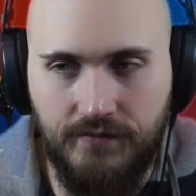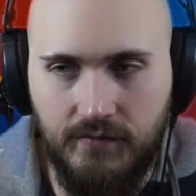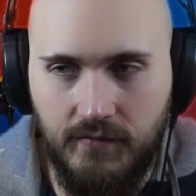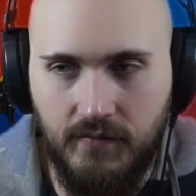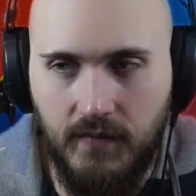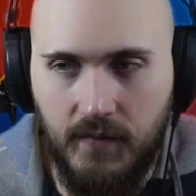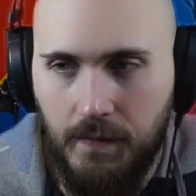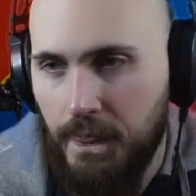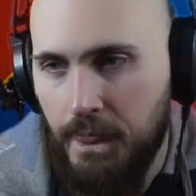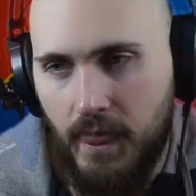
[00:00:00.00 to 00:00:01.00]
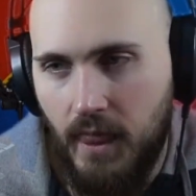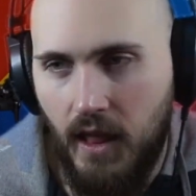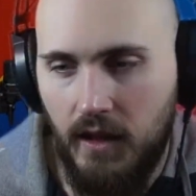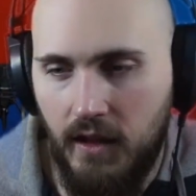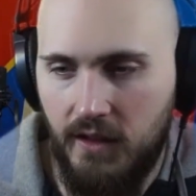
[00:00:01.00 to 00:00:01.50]

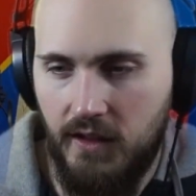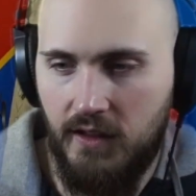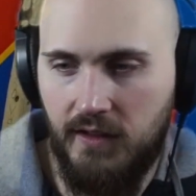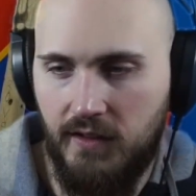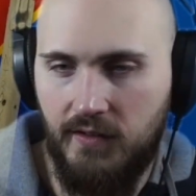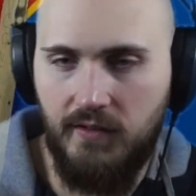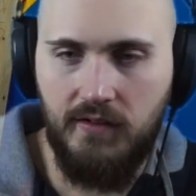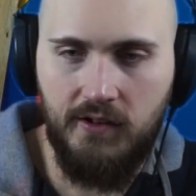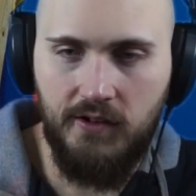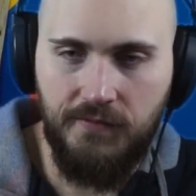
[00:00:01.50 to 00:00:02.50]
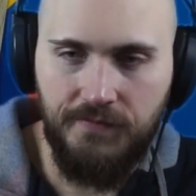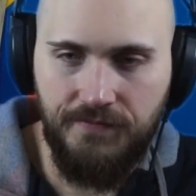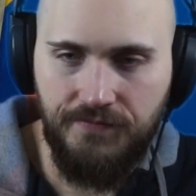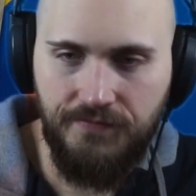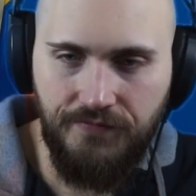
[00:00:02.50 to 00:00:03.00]

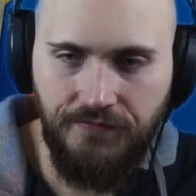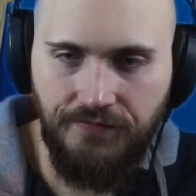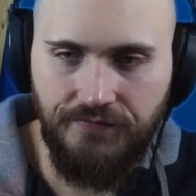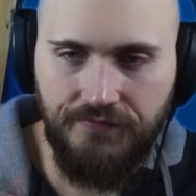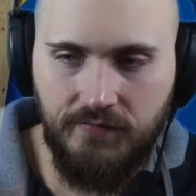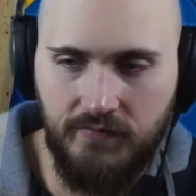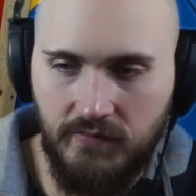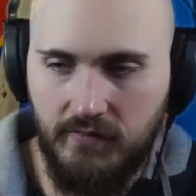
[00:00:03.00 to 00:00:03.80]
The person shown says nothing.